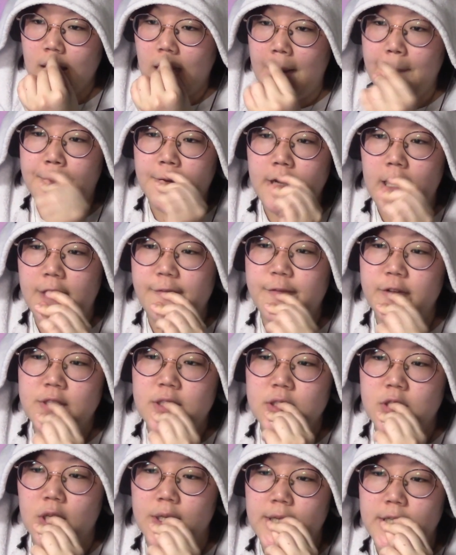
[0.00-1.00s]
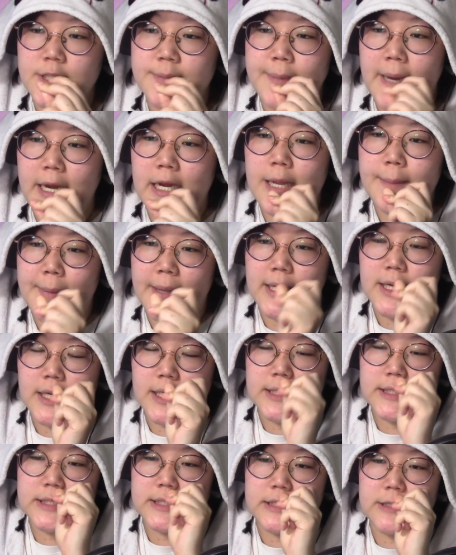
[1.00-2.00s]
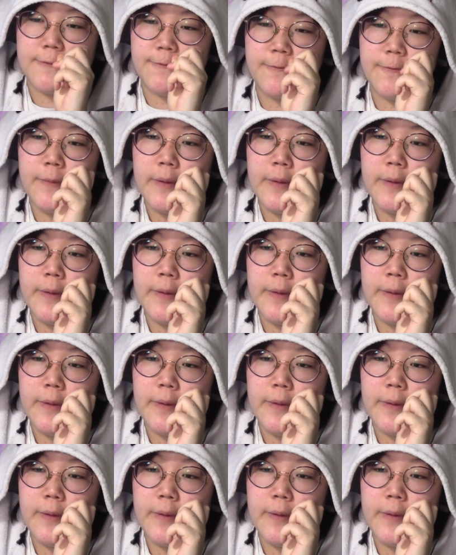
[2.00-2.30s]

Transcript: I put emphasis on this mainly because the